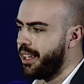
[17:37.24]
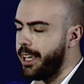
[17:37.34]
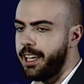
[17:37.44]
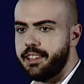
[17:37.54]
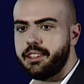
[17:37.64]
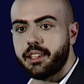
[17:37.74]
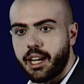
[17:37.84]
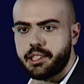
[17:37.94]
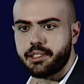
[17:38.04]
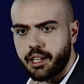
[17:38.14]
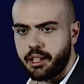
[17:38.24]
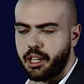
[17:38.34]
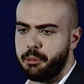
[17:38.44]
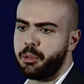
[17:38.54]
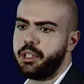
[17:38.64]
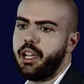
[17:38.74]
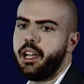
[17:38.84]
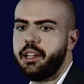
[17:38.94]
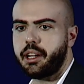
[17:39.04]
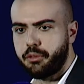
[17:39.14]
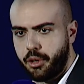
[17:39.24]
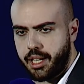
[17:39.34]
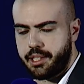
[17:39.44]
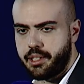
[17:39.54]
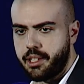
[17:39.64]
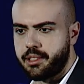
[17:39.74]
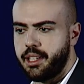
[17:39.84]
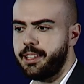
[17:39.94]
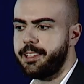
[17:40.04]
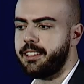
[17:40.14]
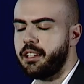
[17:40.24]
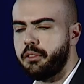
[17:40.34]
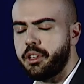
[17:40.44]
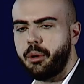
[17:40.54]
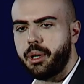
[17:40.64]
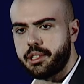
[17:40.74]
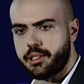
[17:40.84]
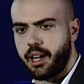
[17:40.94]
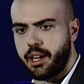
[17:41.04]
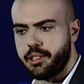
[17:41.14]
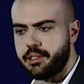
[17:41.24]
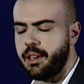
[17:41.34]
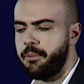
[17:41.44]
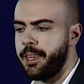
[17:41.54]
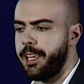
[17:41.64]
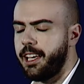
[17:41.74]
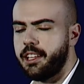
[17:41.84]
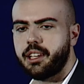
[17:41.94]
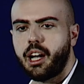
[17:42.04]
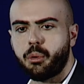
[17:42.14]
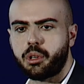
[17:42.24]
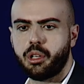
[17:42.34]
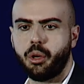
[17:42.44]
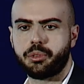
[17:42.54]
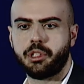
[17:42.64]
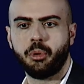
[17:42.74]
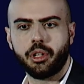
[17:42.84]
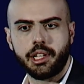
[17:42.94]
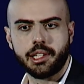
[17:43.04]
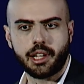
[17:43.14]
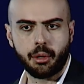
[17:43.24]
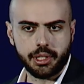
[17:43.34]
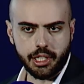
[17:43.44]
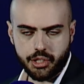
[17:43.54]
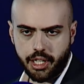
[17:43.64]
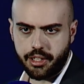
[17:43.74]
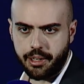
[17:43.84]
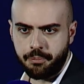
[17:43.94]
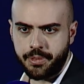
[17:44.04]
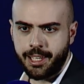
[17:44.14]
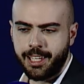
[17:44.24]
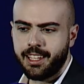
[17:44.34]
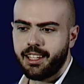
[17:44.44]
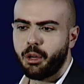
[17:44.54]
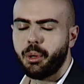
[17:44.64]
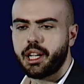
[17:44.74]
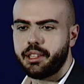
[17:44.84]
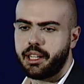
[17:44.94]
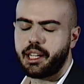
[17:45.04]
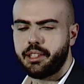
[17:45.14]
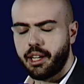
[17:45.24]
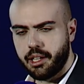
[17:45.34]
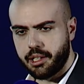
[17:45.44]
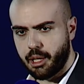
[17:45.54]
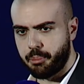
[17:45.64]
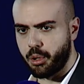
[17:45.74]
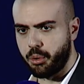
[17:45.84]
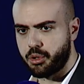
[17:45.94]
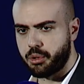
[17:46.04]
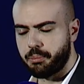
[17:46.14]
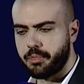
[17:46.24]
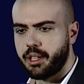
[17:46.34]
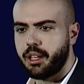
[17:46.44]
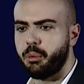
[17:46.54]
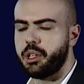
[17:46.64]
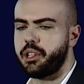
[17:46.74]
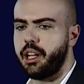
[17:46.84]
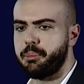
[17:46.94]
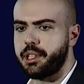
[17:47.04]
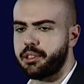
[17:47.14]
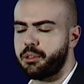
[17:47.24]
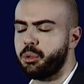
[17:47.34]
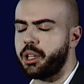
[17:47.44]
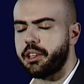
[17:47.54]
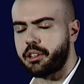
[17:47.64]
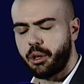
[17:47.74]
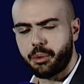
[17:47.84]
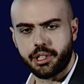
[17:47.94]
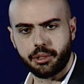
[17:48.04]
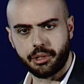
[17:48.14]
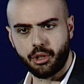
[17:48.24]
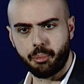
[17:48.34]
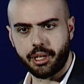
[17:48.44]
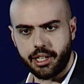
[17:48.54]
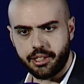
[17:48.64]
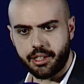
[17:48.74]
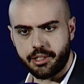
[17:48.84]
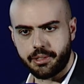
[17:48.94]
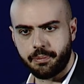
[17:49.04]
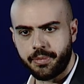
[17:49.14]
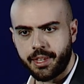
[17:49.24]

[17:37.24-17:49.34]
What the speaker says: And the nice thing about the AI Act for us is that given our size and how close the Maltese are with each other, we can take a tailored approach, which helps us to get closer to the operators